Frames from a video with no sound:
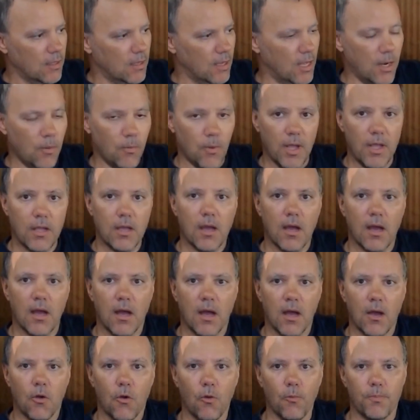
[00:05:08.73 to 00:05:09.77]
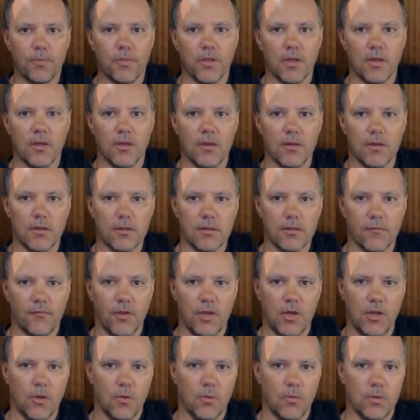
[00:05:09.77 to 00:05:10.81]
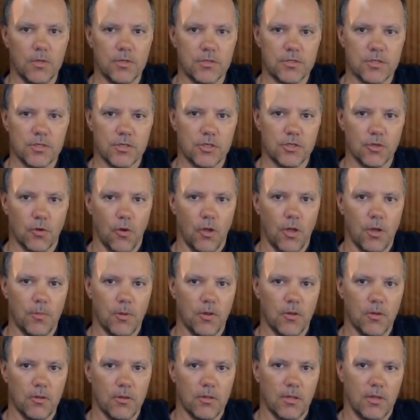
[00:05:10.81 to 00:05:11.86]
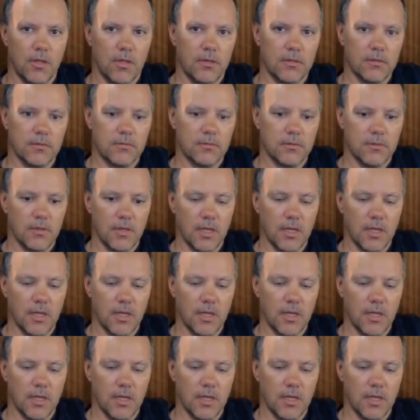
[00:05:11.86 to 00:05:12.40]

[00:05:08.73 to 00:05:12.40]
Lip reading: Anyway, I hope the video was enjoyable and